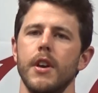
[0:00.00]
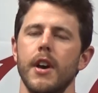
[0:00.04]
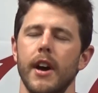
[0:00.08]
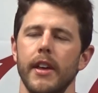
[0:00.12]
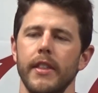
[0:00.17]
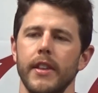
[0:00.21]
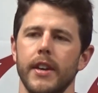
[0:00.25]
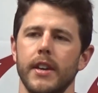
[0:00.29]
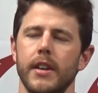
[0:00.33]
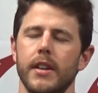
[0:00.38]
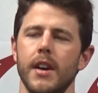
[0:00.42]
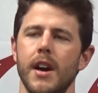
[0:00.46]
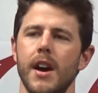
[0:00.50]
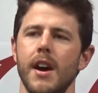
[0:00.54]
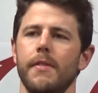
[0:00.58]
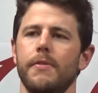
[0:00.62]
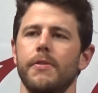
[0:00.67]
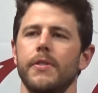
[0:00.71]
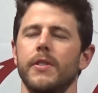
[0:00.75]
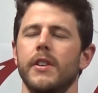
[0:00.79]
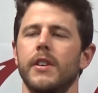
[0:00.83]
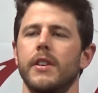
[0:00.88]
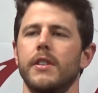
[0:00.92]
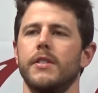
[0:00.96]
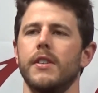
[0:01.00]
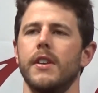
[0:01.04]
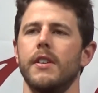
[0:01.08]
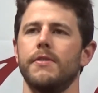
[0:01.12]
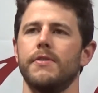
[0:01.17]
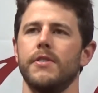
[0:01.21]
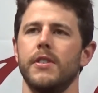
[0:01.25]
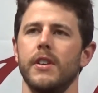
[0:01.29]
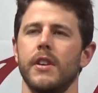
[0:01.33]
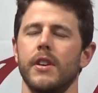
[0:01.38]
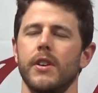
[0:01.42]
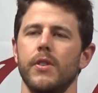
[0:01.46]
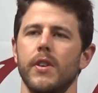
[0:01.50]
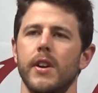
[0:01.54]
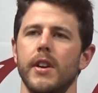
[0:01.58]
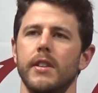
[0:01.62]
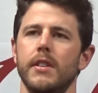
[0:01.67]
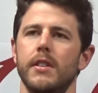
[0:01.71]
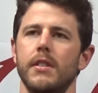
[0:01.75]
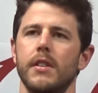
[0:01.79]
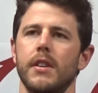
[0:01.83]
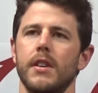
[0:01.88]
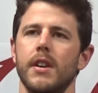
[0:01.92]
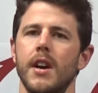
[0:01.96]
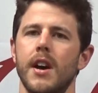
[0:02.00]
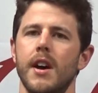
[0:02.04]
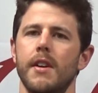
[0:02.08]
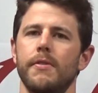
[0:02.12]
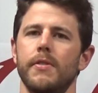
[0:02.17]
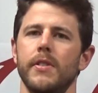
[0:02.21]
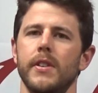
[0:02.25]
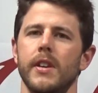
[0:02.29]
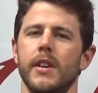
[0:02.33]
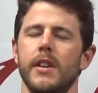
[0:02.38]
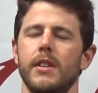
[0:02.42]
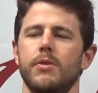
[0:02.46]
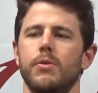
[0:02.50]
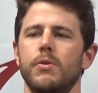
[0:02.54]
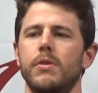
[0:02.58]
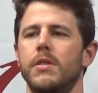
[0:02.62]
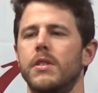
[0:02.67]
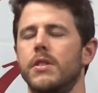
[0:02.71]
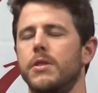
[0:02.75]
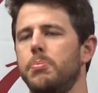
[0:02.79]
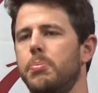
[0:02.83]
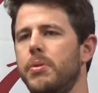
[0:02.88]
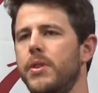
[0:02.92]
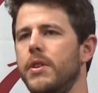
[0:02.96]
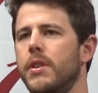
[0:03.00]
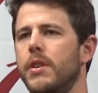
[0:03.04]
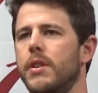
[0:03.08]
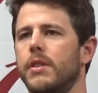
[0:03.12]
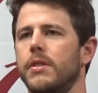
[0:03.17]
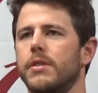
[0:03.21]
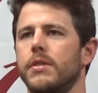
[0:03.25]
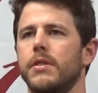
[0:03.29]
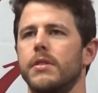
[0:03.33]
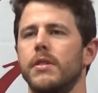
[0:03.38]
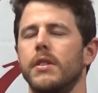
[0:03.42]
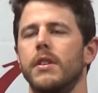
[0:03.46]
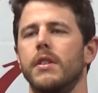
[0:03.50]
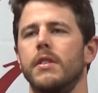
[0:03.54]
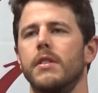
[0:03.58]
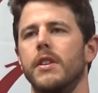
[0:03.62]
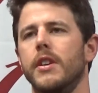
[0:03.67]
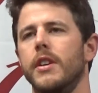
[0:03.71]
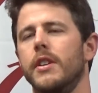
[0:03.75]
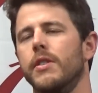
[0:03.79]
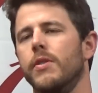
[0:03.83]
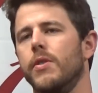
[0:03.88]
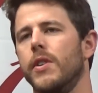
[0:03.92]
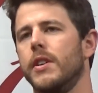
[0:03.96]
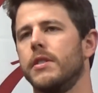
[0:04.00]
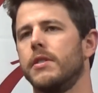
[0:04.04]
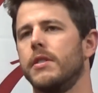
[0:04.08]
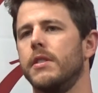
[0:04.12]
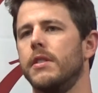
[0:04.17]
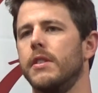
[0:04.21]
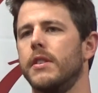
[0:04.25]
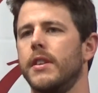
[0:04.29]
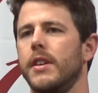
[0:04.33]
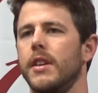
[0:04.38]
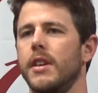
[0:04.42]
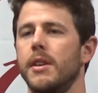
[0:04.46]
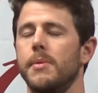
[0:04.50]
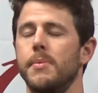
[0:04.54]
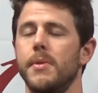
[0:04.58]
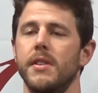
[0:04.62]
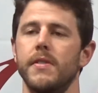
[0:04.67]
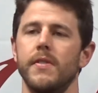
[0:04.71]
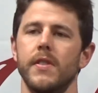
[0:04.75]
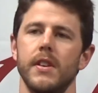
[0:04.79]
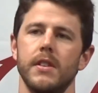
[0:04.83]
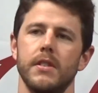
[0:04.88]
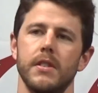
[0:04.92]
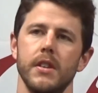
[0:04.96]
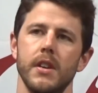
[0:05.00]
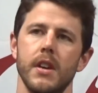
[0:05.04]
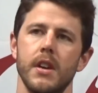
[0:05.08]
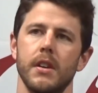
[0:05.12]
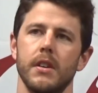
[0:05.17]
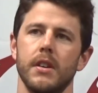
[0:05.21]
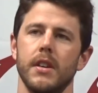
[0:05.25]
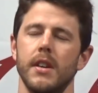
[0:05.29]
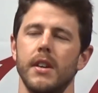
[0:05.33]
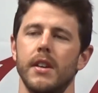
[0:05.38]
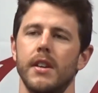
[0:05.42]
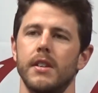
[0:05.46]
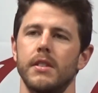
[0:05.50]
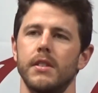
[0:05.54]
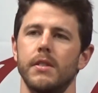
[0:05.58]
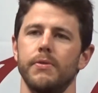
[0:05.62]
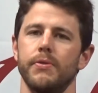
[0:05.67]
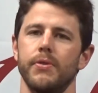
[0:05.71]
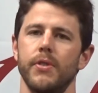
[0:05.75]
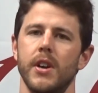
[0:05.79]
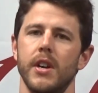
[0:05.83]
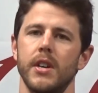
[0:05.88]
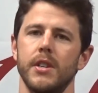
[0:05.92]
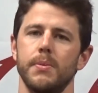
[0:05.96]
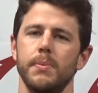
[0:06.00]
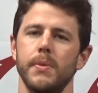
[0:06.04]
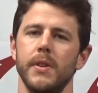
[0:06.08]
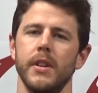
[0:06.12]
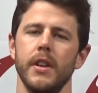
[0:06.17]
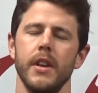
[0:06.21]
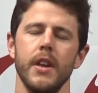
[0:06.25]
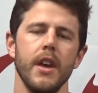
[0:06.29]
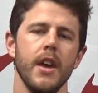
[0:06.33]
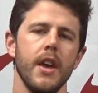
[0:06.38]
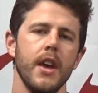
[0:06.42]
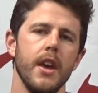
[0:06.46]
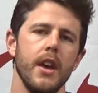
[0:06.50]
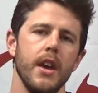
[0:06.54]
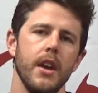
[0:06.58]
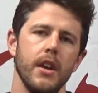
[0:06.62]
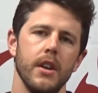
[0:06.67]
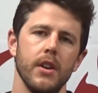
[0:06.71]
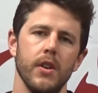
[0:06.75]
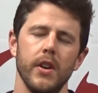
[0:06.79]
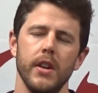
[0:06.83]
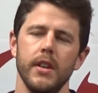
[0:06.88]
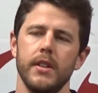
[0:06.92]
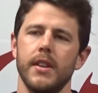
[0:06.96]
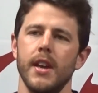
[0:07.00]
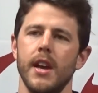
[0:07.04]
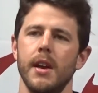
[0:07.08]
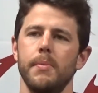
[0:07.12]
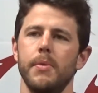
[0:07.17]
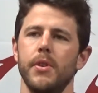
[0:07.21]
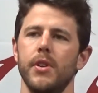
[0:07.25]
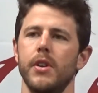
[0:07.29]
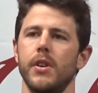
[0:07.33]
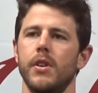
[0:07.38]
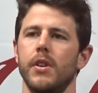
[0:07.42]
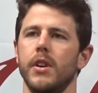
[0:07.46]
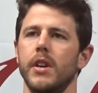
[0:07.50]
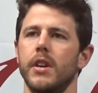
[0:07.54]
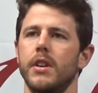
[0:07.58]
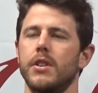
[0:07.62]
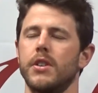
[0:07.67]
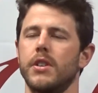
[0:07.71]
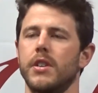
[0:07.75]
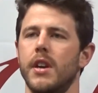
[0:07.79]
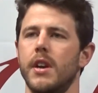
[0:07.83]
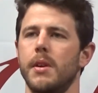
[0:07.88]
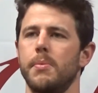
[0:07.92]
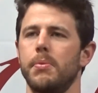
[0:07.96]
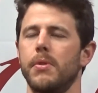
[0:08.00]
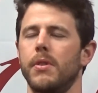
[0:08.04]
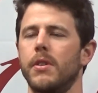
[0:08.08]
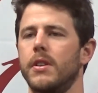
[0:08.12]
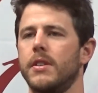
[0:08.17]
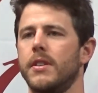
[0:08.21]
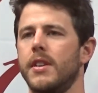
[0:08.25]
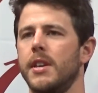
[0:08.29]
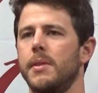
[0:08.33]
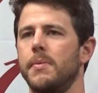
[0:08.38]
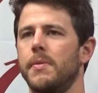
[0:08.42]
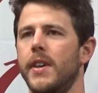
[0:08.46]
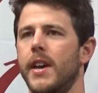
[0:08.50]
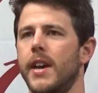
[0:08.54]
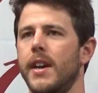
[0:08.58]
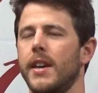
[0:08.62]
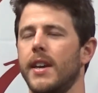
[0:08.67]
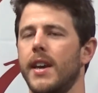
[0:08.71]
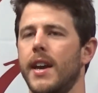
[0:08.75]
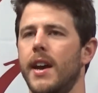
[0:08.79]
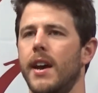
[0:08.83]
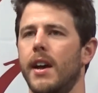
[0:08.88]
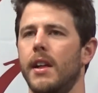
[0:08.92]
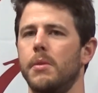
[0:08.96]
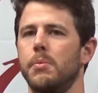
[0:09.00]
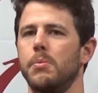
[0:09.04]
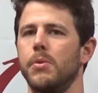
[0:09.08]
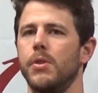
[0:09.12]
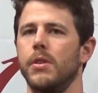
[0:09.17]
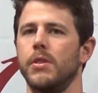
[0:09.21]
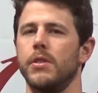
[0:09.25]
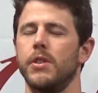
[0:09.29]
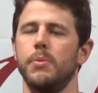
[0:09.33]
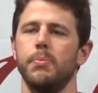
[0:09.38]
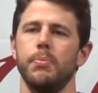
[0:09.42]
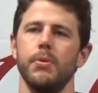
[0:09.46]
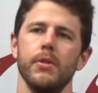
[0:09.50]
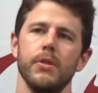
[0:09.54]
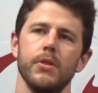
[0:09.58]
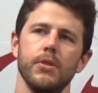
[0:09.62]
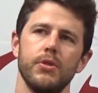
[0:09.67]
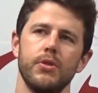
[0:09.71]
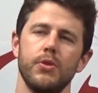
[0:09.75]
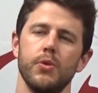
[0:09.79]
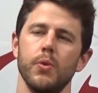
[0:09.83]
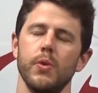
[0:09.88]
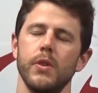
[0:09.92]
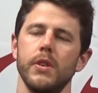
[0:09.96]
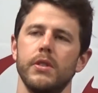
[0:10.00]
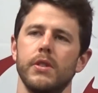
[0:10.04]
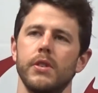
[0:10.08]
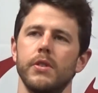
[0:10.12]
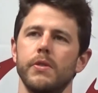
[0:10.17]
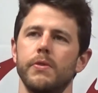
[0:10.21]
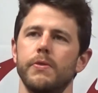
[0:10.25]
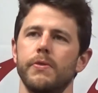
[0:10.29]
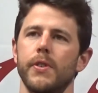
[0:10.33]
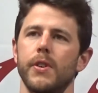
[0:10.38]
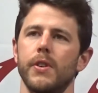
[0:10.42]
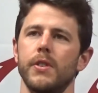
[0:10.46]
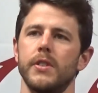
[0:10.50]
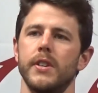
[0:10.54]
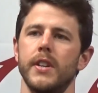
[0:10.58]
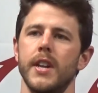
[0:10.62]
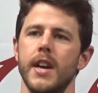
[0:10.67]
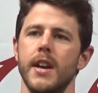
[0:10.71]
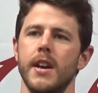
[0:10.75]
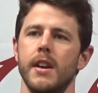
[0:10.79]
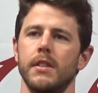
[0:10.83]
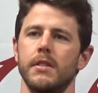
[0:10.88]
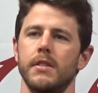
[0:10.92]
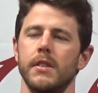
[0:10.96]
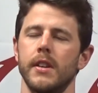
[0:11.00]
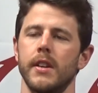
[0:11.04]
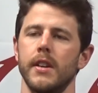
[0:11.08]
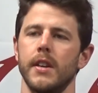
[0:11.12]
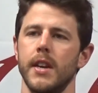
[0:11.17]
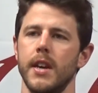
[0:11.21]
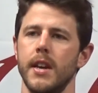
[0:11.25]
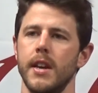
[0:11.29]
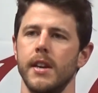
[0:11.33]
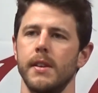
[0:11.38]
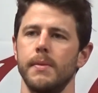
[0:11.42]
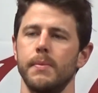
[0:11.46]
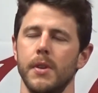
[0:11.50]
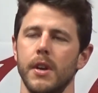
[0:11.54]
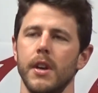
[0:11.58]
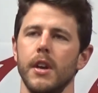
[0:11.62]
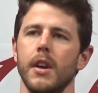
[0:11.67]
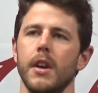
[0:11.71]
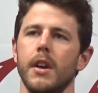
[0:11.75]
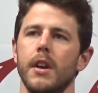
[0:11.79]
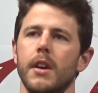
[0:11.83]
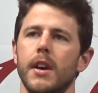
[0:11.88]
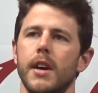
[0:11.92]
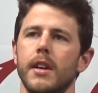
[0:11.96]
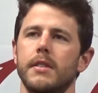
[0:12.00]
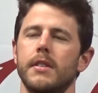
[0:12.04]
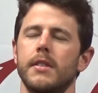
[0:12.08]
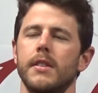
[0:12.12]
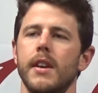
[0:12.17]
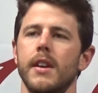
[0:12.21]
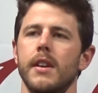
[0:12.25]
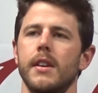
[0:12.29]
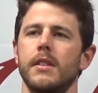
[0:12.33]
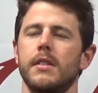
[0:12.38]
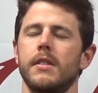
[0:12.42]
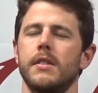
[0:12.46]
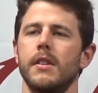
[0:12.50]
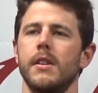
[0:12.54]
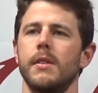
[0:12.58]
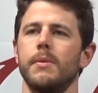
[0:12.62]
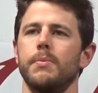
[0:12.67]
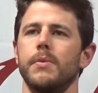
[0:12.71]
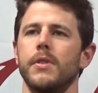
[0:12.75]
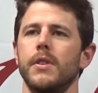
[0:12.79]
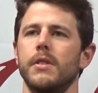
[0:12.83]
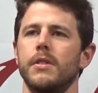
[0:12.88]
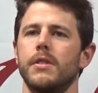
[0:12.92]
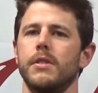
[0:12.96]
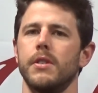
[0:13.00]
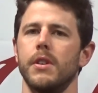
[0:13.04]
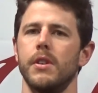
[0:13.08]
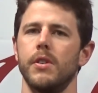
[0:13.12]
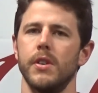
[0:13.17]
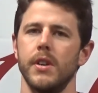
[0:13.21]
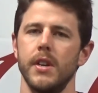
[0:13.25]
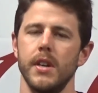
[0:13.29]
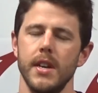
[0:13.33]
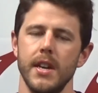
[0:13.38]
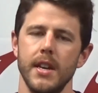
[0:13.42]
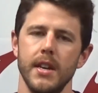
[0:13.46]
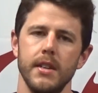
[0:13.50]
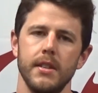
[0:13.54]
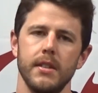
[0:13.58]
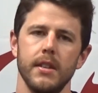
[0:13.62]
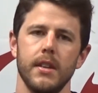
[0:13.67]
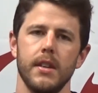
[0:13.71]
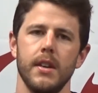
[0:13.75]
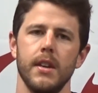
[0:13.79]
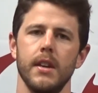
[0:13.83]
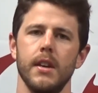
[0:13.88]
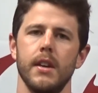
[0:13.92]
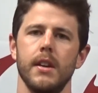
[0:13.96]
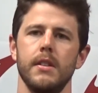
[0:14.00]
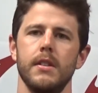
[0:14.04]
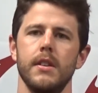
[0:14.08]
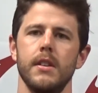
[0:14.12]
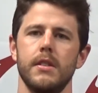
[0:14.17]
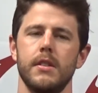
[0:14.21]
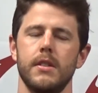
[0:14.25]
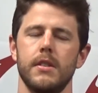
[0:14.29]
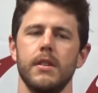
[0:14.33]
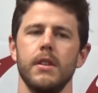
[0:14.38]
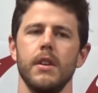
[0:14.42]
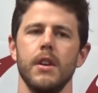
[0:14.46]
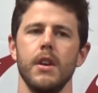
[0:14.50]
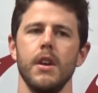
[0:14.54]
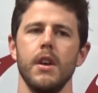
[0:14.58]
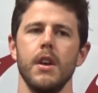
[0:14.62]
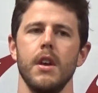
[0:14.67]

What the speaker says: I think confidence. I've seen a great deal of confidence with his peers, leading the rest of the team, even as a young kid, as a freshman. You know, anytime you go against Shepherd, a team of that caliber, and you produce 22 first downs in a game, that's saying something. So he's a kid that's,